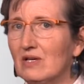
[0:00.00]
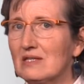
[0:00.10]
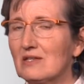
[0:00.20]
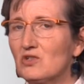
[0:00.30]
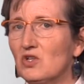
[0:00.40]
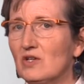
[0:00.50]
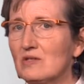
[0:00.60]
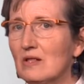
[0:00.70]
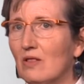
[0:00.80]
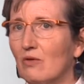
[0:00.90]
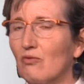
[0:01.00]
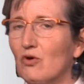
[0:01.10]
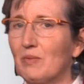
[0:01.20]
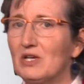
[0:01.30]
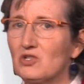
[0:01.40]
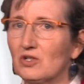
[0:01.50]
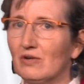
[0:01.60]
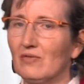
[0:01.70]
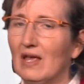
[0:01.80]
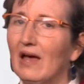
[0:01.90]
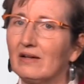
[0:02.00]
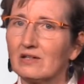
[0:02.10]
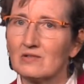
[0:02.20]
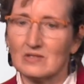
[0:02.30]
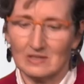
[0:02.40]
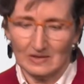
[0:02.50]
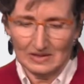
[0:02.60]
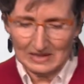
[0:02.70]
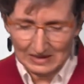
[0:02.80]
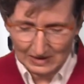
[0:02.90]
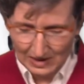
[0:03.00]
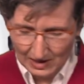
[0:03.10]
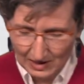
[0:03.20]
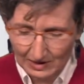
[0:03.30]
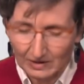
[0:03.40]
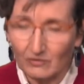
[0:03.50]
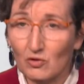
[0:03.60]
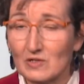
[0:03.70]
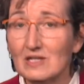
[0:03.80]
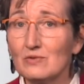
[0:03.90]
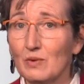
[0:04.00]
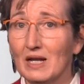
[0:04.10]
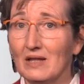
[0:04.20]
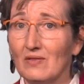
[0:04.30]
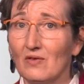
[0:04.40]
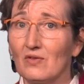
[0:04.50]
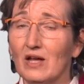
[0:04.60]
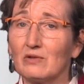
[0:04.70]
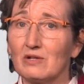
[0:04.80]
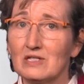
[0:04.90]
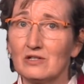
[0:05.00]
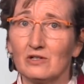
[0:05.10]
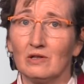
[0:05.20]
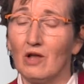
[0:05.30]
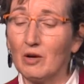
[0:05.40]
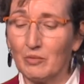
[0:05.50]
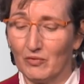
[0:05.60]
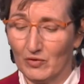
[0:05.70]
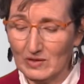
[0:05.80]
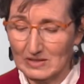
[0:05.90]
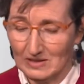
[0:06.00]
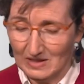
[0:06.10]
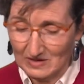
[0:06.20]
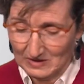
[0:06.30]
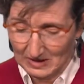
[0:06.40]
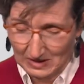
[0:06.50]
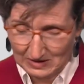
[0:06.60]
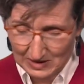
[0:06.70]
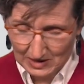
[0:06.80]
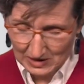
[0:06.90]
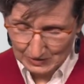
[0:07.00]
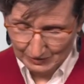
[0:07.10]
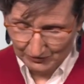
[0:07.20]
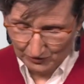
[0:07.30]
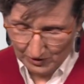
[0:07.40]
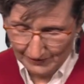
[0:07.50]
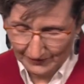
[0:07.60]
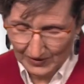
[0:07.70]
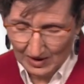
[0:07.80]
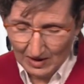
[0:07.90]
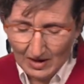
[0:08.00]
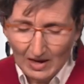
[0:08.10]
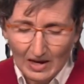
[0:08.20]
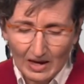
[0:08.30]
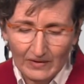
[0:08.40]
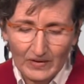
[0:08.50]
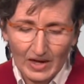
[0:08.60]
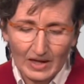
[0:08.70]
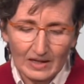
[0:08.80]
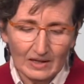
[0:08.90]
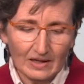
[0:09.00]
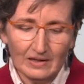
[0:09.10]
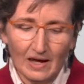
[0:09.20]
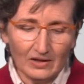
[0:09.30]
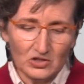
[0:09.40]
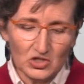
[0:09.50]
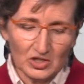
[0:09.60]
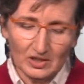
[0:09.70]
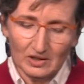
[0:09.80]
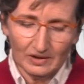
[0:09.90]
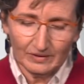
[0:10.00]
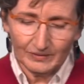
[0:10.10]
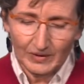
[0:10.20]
it, such as the formation of the adducts in the DNA. And of course, he's writing these 9 criteria long before the DNA study, decades before. And then analogy,